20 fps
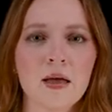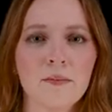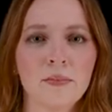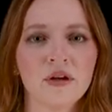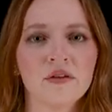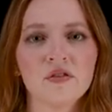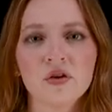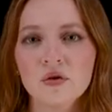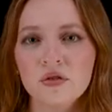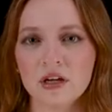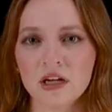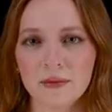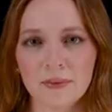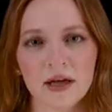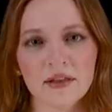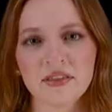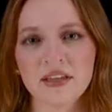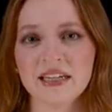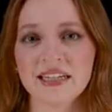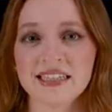But if you think
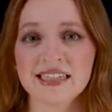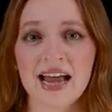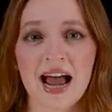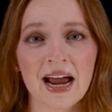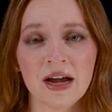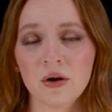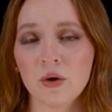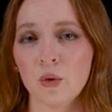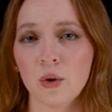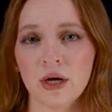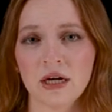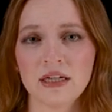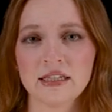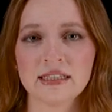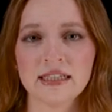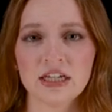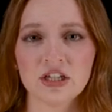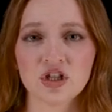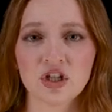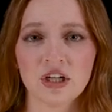about the entire
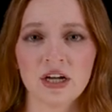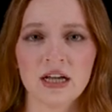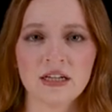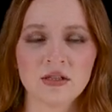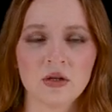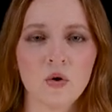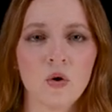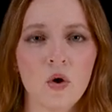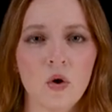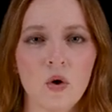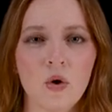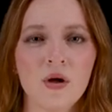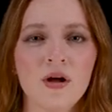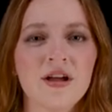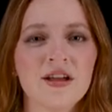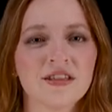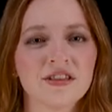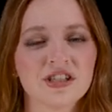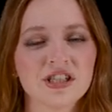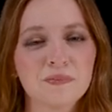organization as a whole,
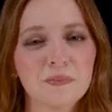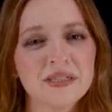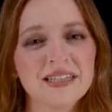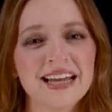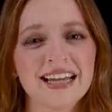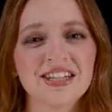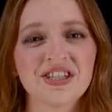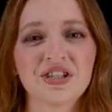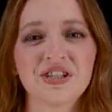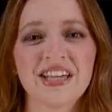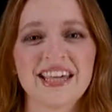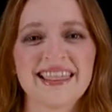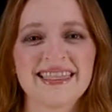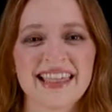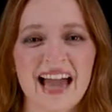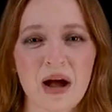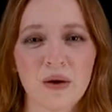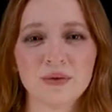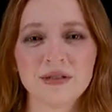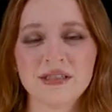there's potentially
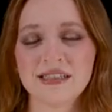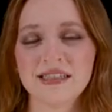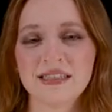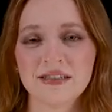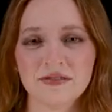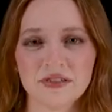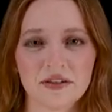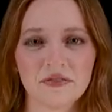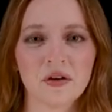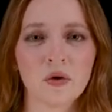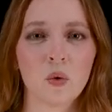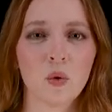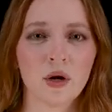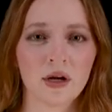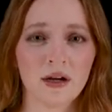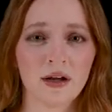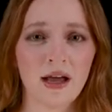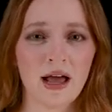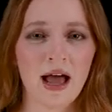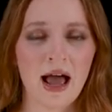thousands of different
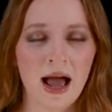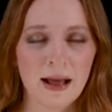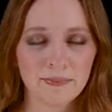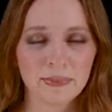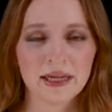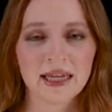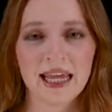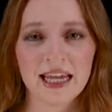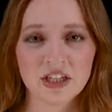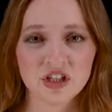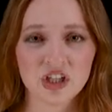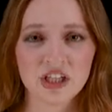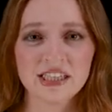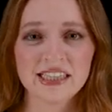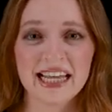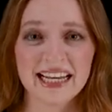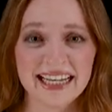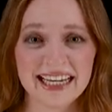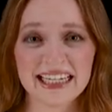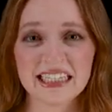
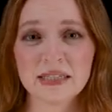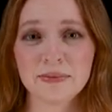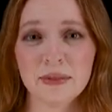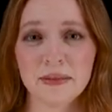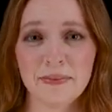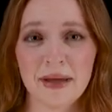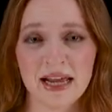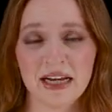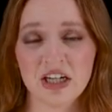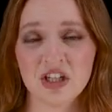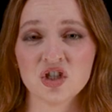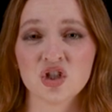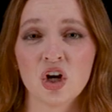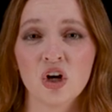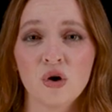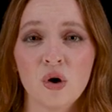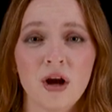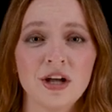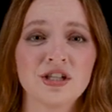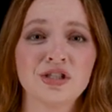applications that need to be managed
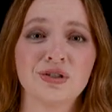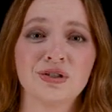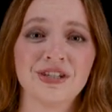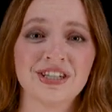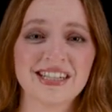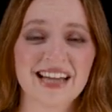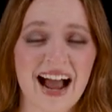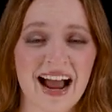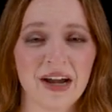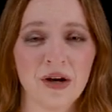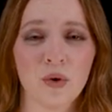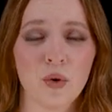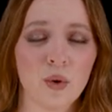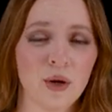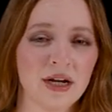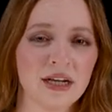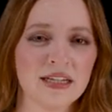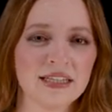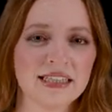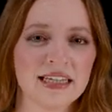across your entire
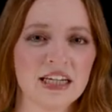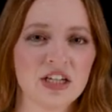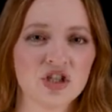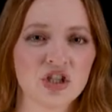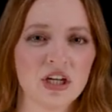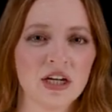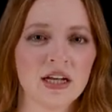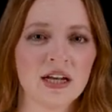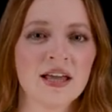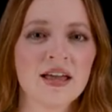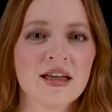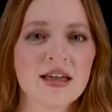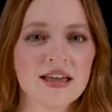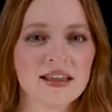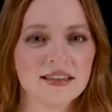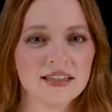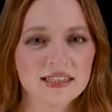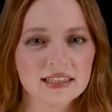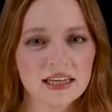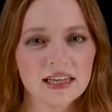organization.
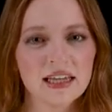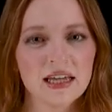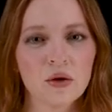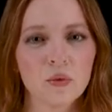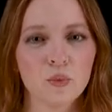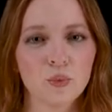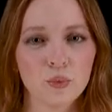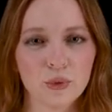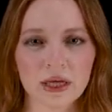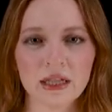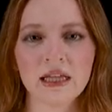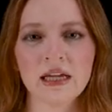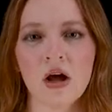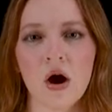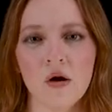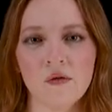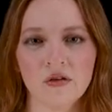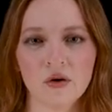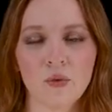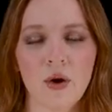This can get really
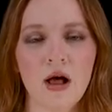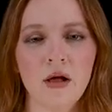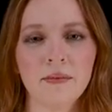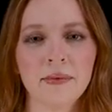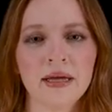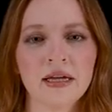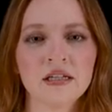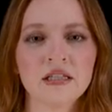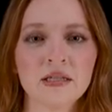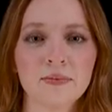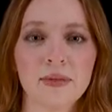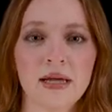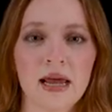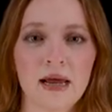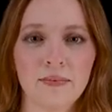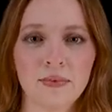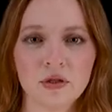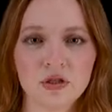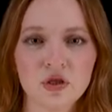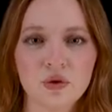overwhelming to be
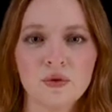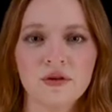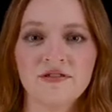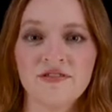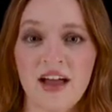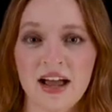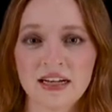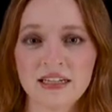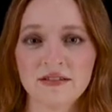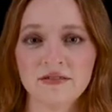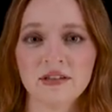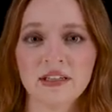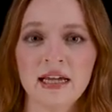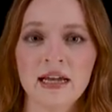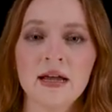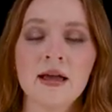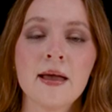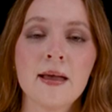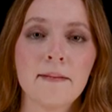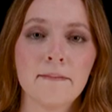able to
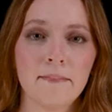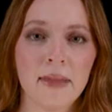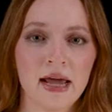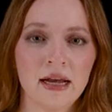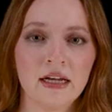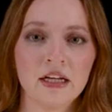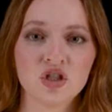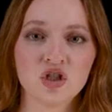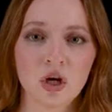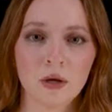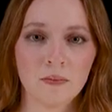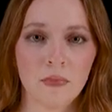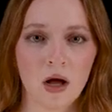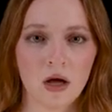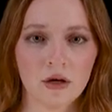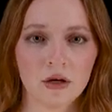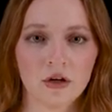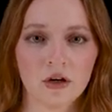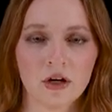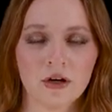effectively manage and
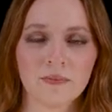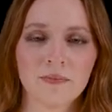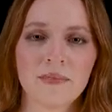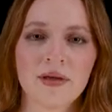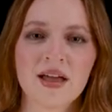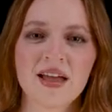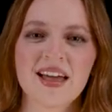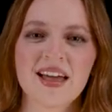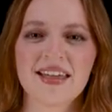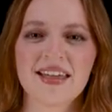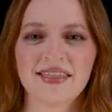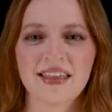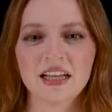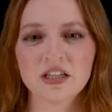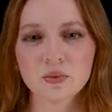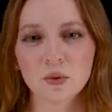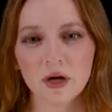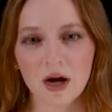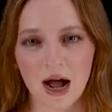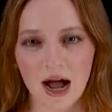monitor.
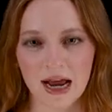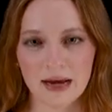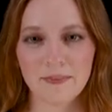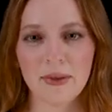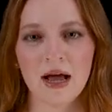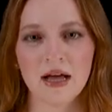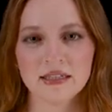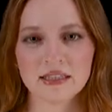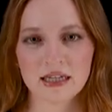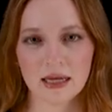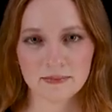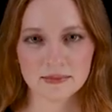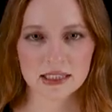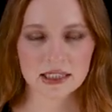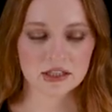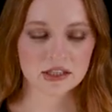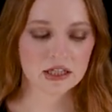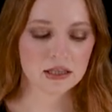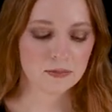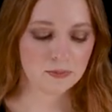That's where iPaaS
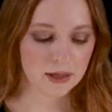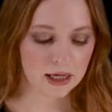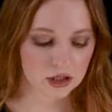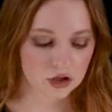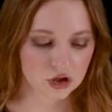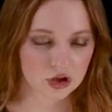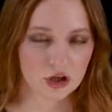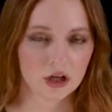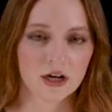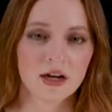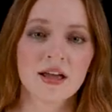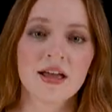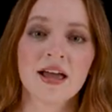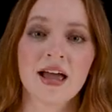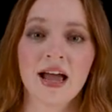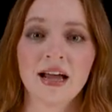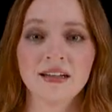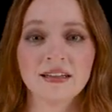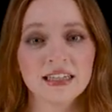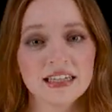comes into the picture
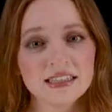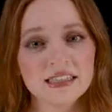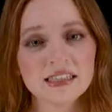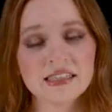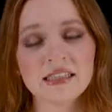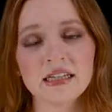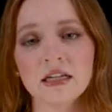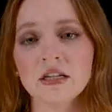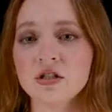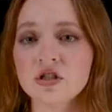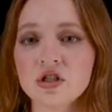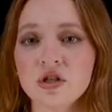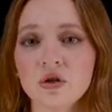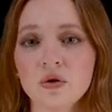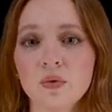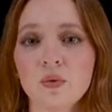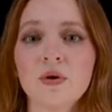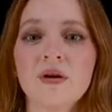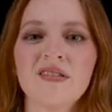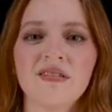and leads us
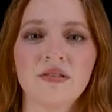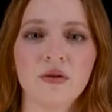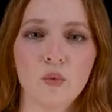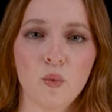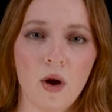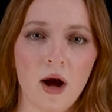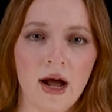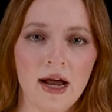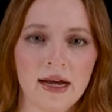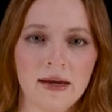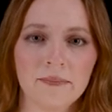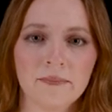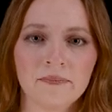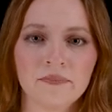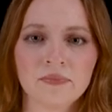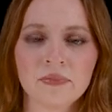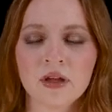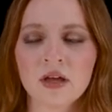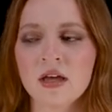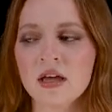into the why.
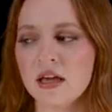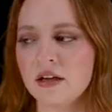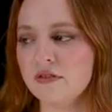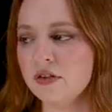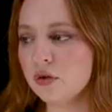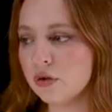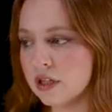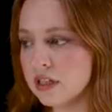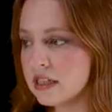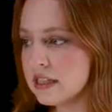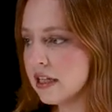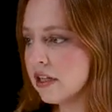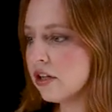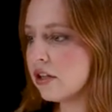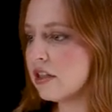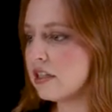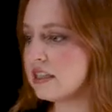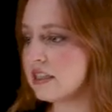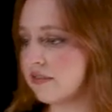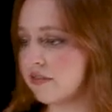If you
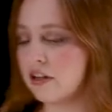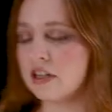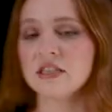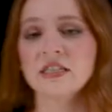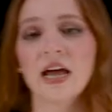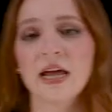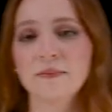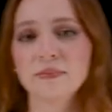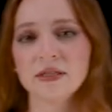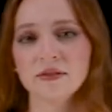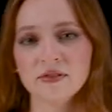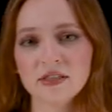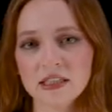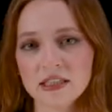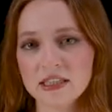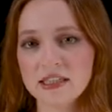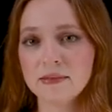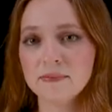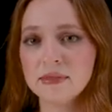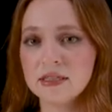consider the different types of
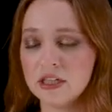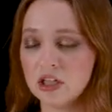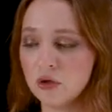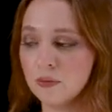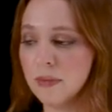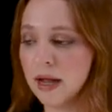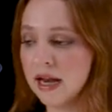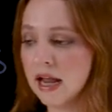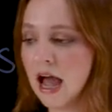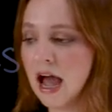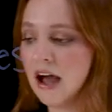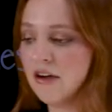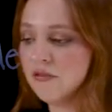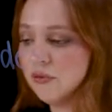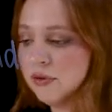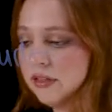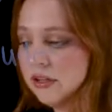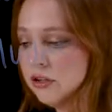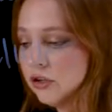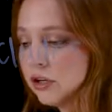systems that you might
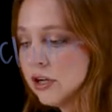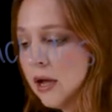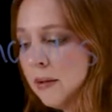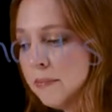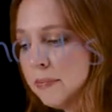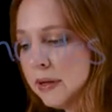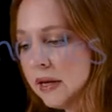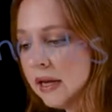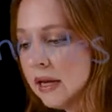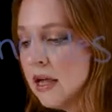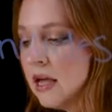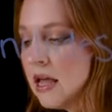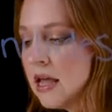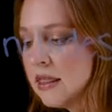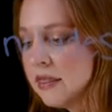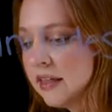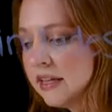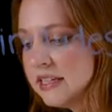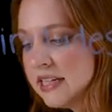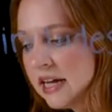have within your company,
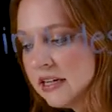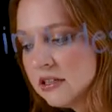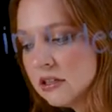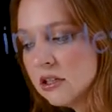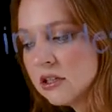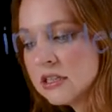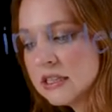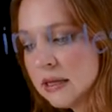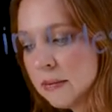they tend to look